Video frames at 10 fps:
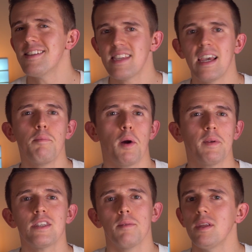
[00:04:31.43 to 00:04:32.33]
say
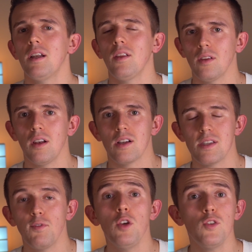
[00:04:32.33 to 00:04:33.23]
probably something along the lines
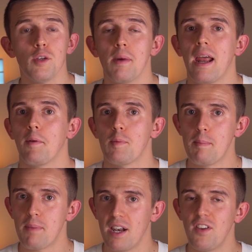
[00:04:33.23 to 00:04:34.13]
of YouTube and how it's
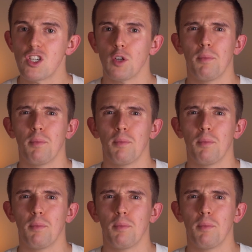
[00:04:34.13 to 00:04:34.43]
been beneficial,